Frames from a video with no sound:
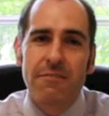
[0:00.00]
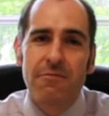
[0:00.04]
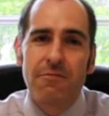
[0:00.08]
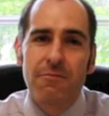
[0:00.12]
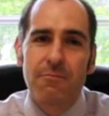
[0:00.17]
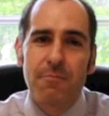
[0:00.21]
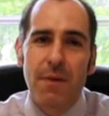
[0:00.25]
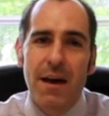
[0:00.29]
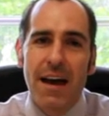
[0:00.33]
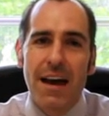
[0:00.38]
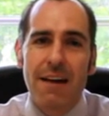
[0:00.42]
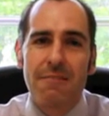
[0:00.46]
of
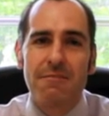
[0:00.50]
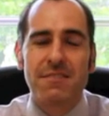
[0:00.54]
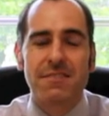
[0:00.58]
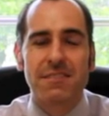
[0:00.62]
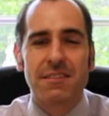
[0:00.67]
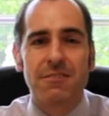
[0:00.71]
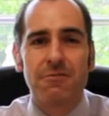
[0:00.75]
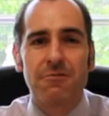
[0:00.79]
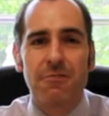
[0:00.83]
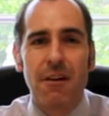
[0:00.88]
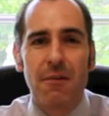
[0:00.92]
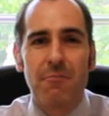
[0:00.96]
parents
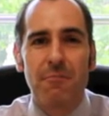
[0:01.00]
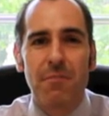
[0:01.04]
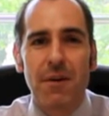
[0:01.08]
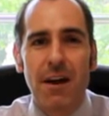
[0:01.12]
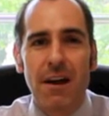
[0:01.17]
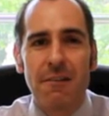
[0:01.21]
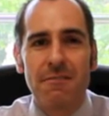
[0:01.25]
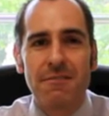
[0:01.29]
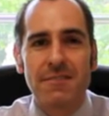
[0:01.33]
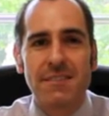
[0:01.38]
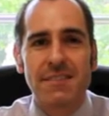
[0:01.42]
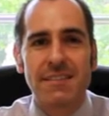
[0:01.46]
and
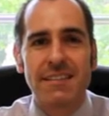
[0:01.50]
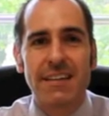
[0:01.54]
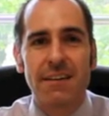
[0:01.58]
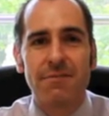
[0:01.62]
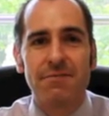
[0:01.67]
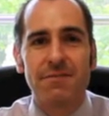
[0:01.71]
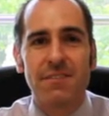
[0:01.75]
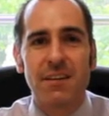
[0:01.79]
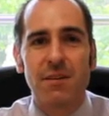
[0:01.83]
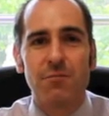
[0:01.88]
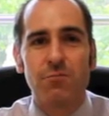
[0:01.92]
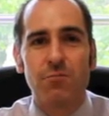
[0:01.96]
grandparents
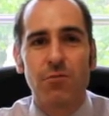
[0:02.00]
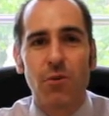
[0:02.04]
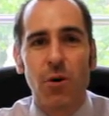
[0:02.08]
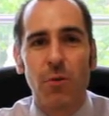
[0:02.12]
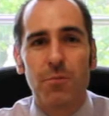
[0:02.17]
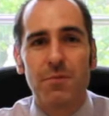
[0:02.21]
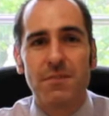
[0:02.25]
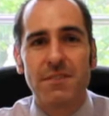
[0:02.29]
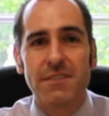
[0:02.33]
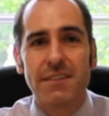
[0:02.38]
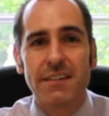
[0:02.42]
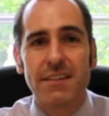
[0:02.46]
gifting
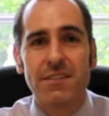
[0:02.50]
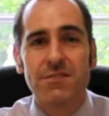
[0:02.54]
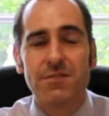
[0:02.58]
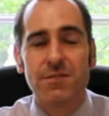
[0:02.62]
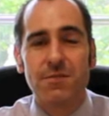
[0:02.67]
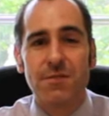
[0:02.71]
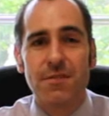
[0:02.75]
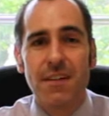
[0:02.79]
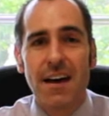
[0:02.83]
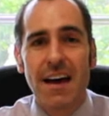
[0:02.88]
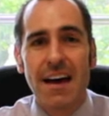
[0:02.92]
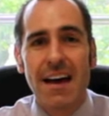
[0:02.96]
property
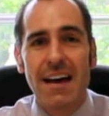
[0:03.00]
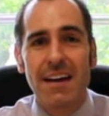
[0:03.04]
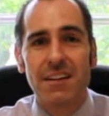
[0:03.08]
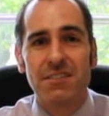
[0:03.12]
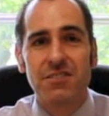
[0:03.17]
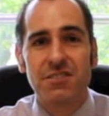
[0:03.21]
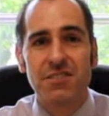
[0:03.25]
to their